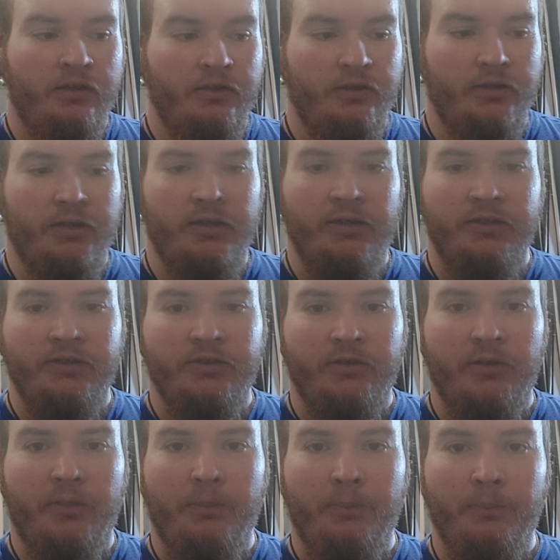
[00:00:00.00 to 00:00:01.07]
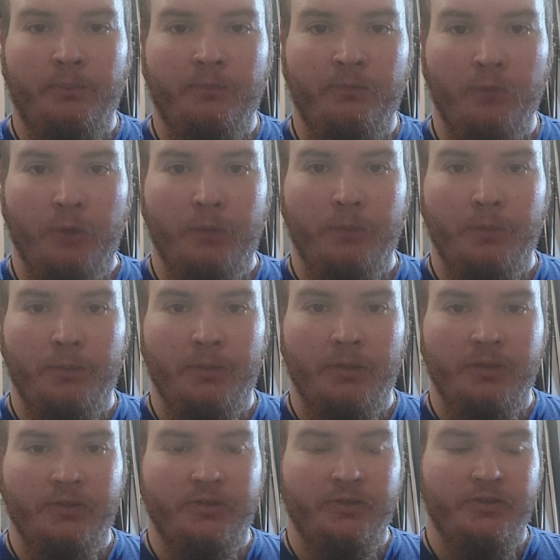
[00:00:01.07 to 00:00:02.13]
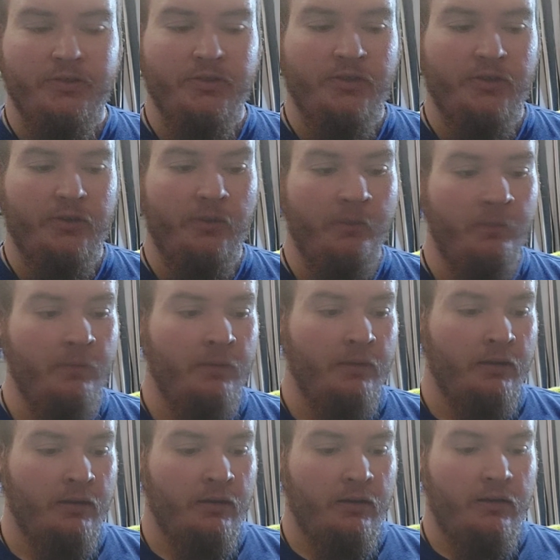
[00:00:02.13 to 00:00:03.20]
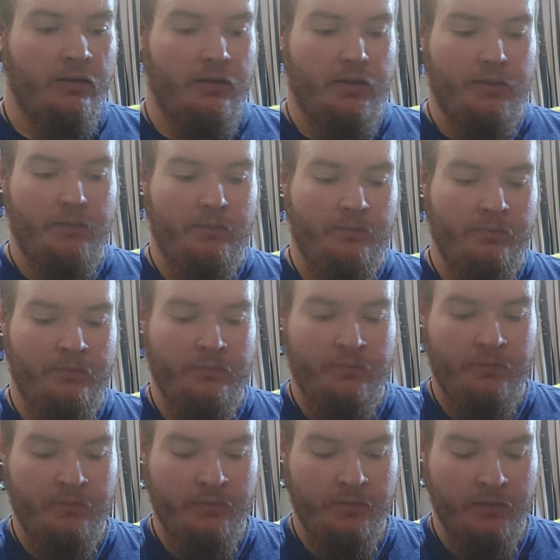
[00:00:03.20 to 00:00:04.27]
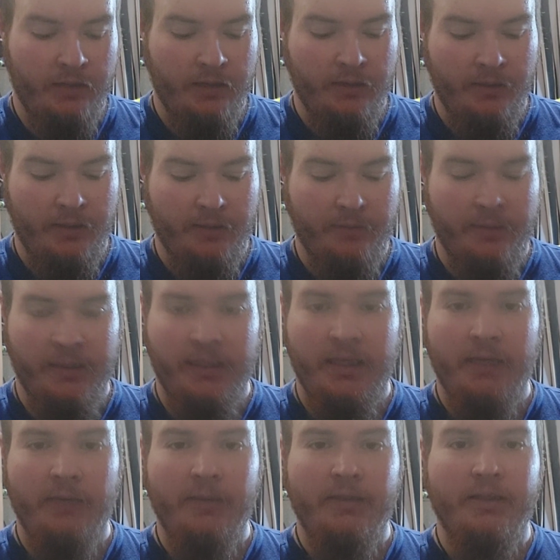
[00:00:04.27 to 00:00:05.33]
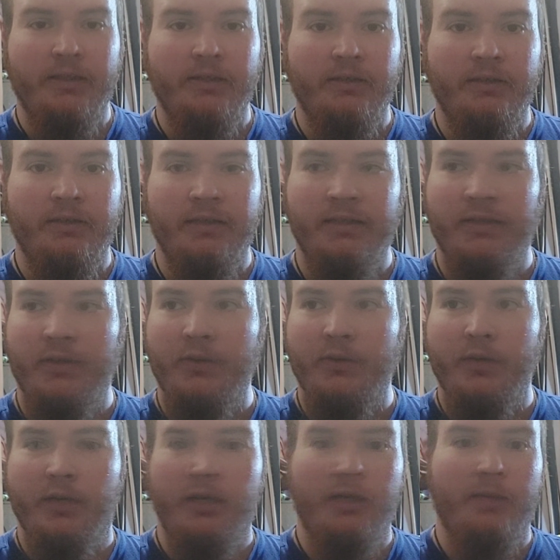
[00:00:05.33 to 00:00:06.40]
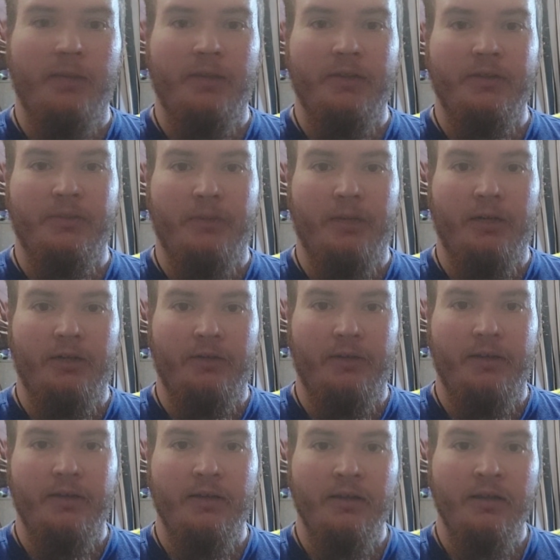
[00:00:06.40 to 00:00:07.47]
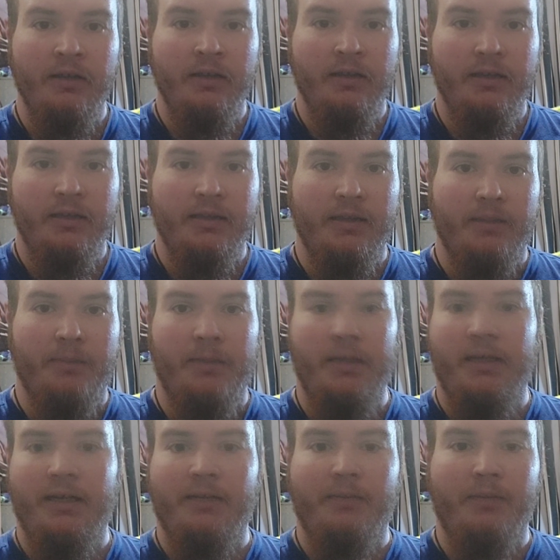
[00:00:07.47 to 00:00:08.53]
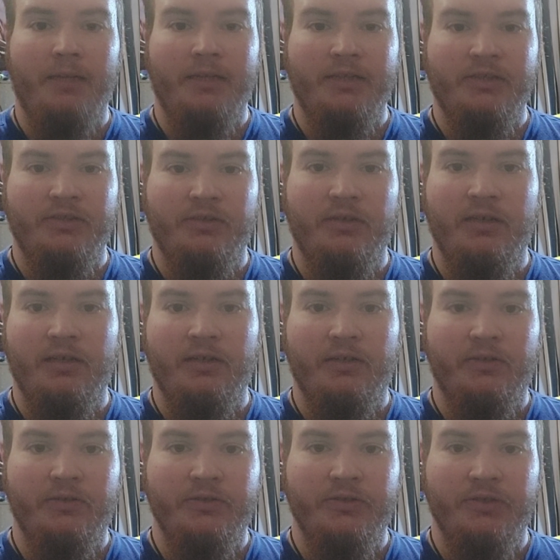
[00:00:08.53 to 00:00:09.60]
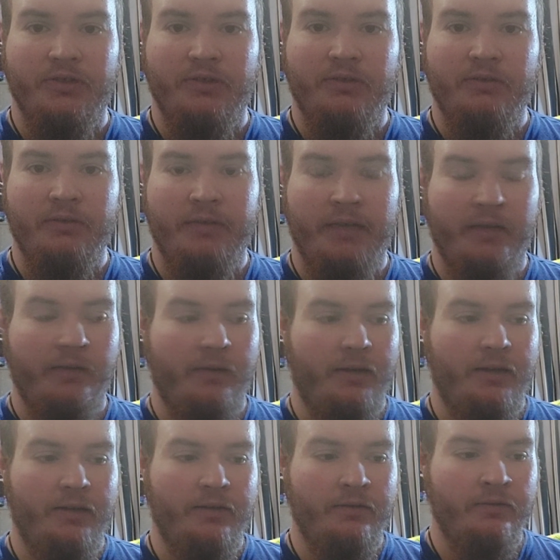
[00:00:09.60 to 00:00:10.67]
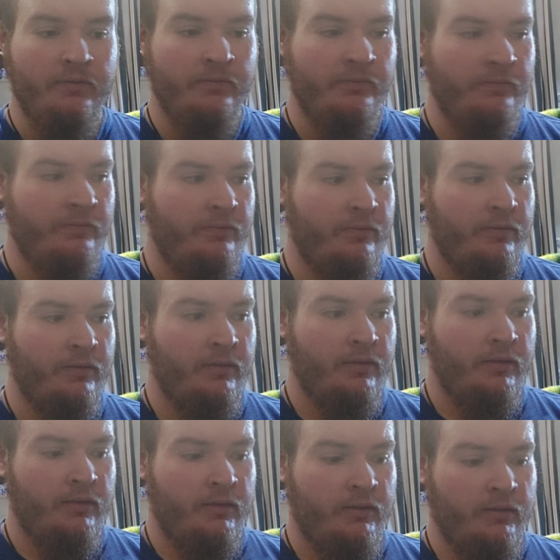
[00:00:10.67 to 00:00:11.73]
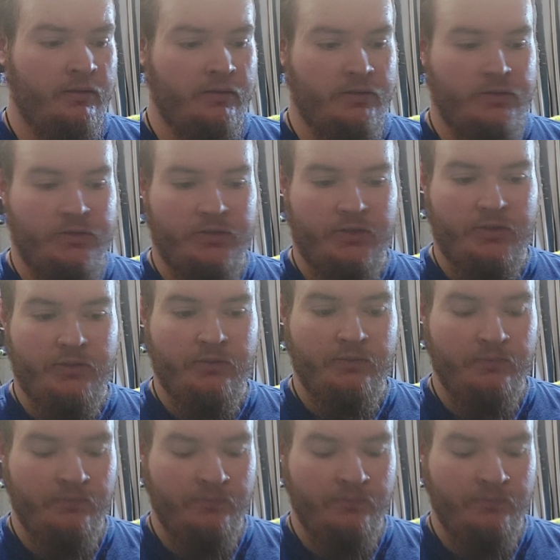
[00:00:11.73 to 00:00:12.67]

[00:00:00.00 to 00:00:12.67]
So I heard there's only four per person. So, um, anyway, um, I can't wait to get to Taco Bell tomorrow and get the Baja Blast gelato. So, can't wait. So,